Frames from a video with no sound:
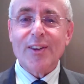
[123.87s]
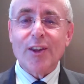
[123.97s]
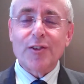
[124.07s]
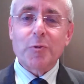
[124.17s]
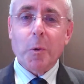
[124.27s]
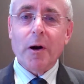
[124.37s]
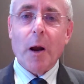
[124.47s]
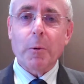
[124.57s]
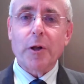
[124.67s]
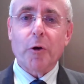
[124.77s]
this is where
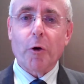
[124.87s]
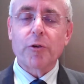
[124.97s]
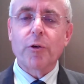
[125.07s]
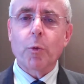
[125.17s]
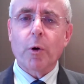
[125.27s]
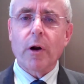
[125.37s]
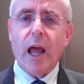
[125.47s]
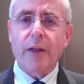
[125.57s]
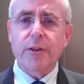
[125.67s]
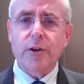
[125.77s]
I would encourage you, where
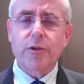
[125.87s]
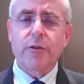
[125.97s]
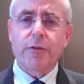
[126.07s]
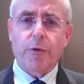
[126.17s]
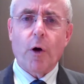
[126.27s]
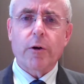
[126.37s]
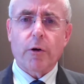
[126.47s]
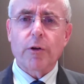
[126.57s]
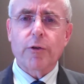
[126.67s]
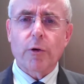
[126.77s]
ethics and fraud
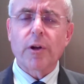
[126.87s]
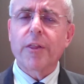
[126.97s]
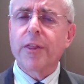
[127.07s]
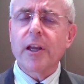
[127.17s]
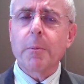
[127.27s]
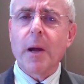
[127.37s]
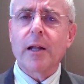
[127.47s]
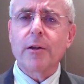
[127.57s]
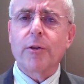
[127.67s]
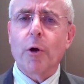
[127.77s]
are concerned, to think
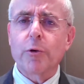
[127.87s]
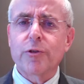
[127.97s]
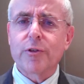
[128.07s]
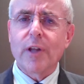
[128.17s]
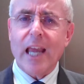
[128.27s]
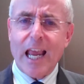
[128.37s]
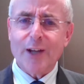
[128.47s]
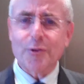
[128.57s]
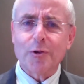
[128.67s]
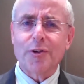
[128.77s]
about those
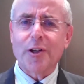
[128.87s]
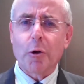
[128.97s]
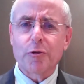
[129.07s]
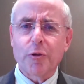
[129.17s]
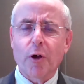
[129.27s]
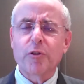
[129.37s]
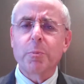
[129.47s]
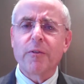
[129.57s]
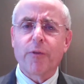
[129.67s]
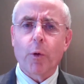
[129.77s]
answers and those thoughts
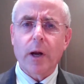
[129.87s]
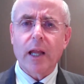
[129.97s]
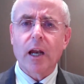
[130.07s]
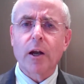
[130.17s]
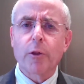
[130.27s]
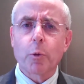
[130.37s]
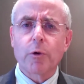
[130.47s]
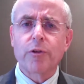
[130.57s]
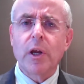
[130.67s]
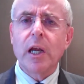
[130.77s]
beforehand. In other
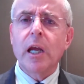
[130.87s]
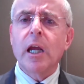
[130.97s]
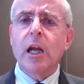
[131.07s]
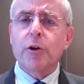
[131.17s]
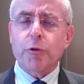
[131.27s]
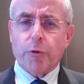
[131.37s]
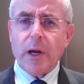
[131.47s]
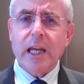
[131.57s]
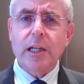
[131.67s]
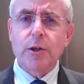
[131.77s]
words,
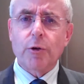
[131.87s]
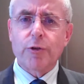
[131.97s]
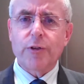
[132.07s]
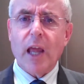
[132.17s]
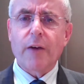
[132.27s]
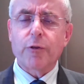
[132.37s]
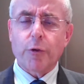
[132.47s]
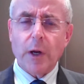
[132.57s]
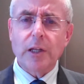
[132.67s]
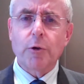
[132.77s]
train your staff,
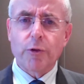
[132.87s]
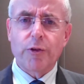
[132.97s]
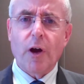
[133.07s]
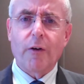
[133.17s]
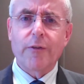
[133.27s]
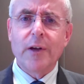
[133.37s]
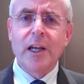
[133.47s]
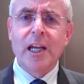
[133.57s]
train yourself